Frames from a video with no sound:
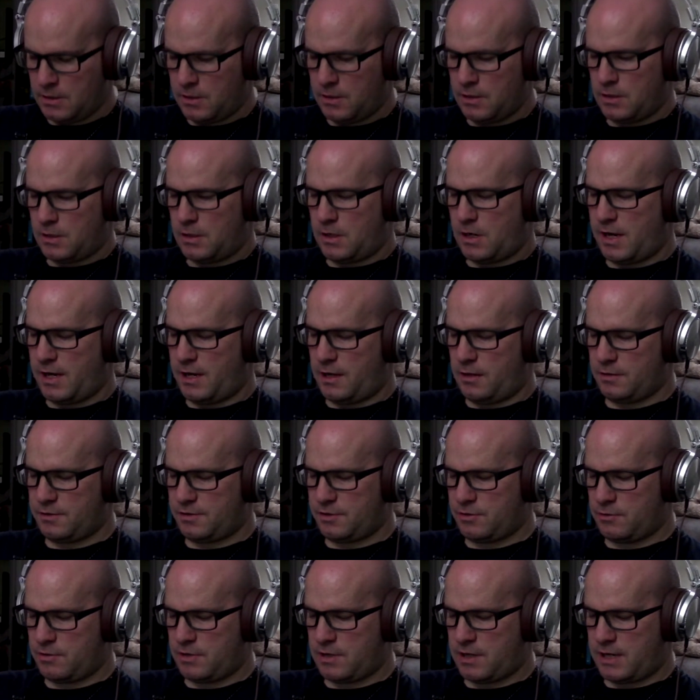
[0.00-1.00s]
I also
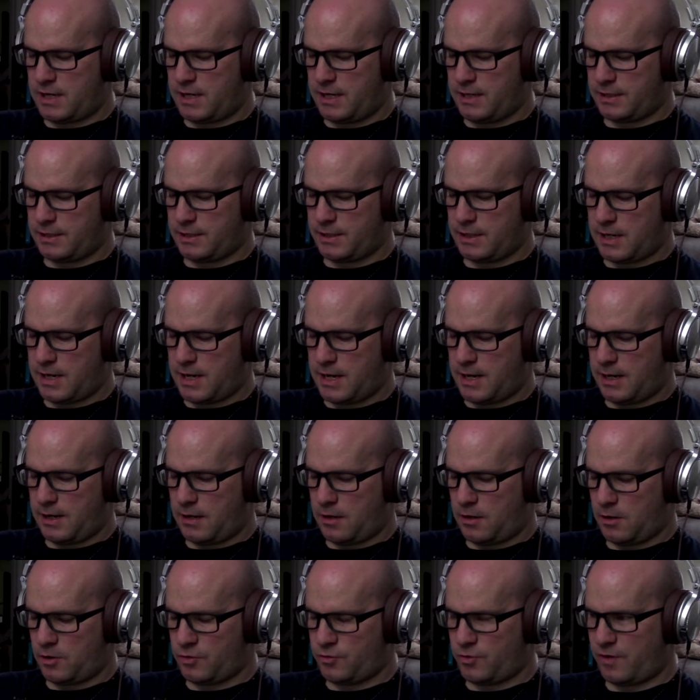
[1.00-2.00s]
got a
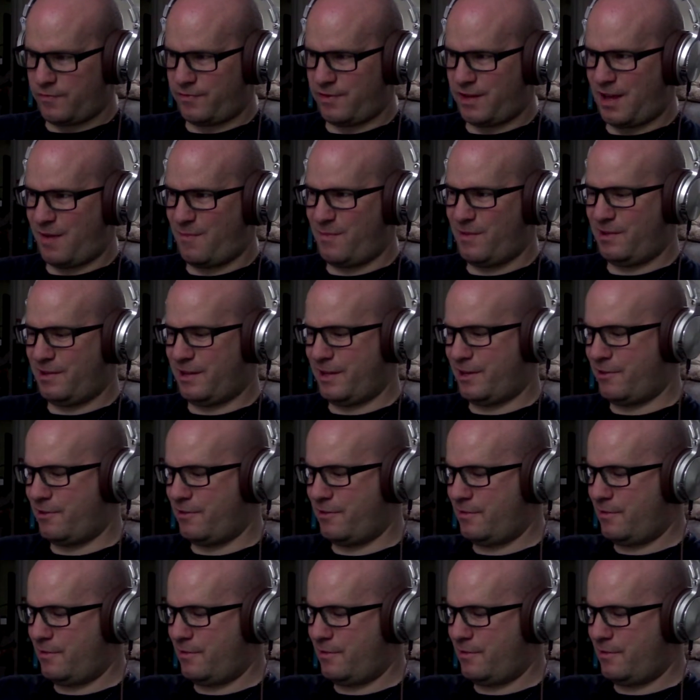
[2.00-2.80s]
hard drive emulator.